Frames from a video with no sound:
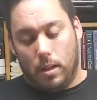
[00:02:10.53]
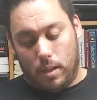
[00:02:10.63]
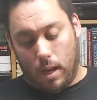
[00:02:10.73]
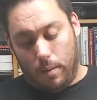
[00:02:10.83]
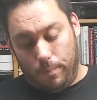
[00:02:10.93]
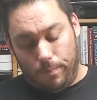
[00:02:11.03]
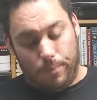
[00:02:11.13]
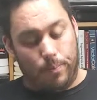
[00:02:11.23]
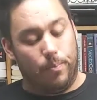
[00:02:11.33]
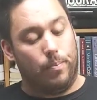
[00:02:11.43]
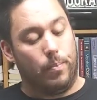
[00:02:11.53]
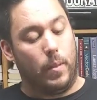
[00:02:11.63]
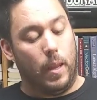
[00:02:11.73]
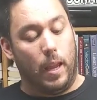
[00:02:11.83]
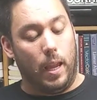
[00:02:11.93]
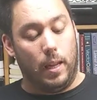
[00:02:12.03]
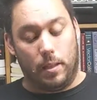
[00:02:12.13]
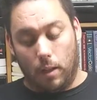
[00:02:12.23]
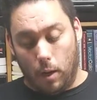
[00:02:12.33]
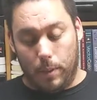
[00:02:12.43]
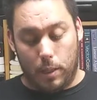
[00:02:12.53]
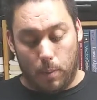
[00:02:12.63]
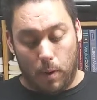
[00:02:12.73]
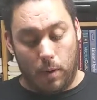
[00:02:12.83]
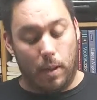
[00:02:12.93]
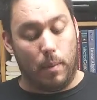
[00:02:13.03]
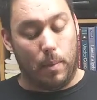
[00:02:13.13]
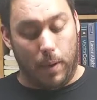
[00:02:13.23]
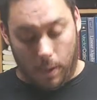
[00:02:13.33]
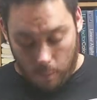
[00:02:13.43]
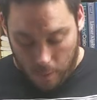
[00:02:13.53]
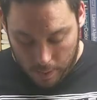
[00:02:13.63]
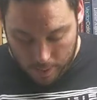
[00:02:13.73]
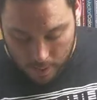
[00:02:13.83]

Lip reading: So it's a little bit smaller than my bigger one.